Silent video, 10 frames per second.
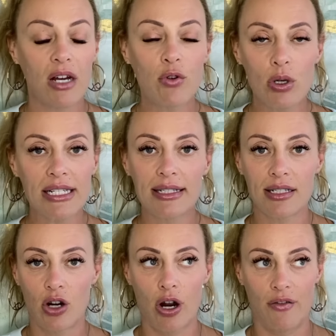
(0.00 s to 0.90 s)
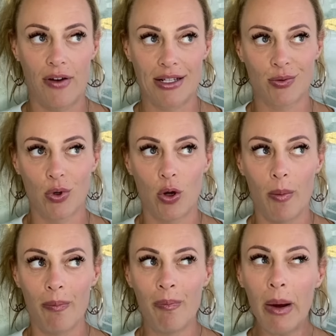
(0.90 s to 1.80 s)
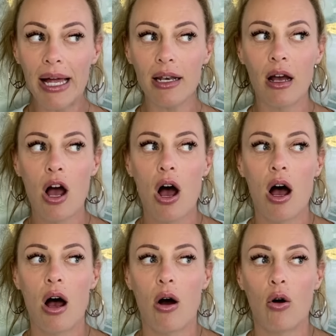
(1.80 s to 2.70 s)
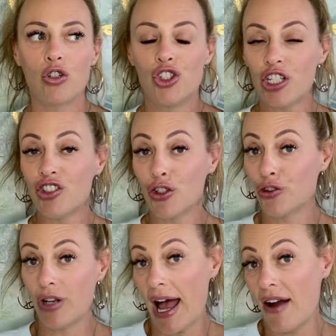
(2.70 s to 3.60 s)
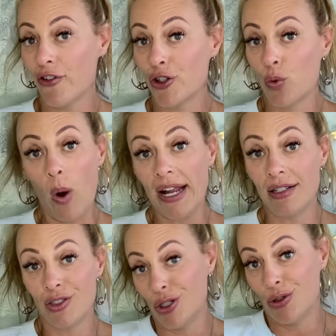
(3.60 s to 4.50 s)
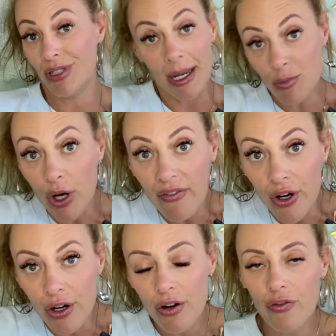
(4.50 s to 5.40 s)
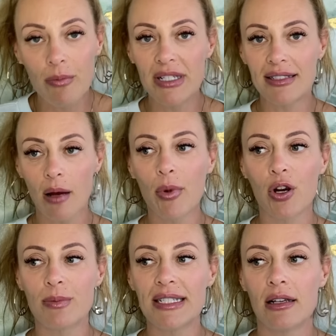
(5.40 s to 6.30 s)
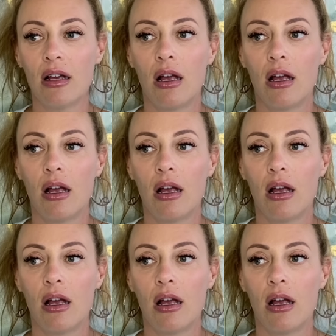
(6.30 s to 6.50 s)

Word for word: Of course this isn't a hard and fast rule, but just your average white dude named Trevor from the suburbs